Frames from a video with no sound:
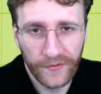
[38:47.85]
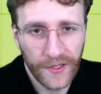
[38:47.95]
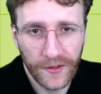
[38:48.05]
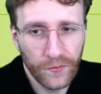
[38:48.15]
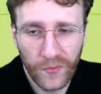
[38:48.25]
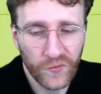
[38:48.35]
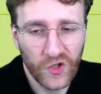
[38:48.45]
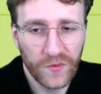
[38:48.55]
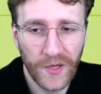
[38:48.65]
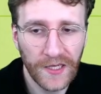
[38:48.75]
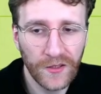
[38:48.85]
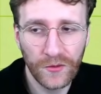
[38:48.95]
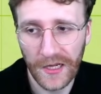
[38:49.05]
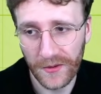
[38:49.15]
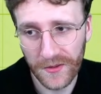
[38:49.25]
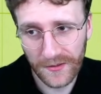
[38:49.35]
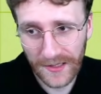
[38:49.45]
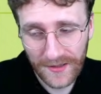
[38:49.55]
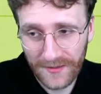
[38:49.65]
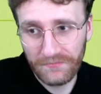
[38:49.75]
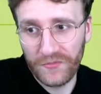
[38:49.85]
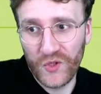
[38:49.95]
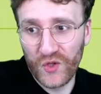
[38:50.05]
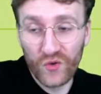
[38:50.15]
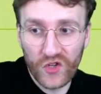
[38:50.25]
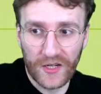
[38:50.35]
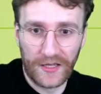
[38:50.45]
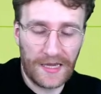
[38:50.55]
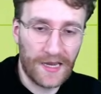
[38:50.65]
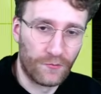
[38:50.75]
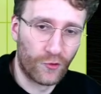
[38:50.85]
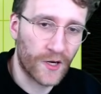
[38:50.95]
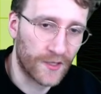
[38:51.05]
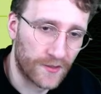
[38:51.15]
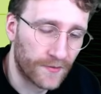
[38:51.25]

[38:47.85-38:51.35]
like you just pay 2,000, that's usually game, right?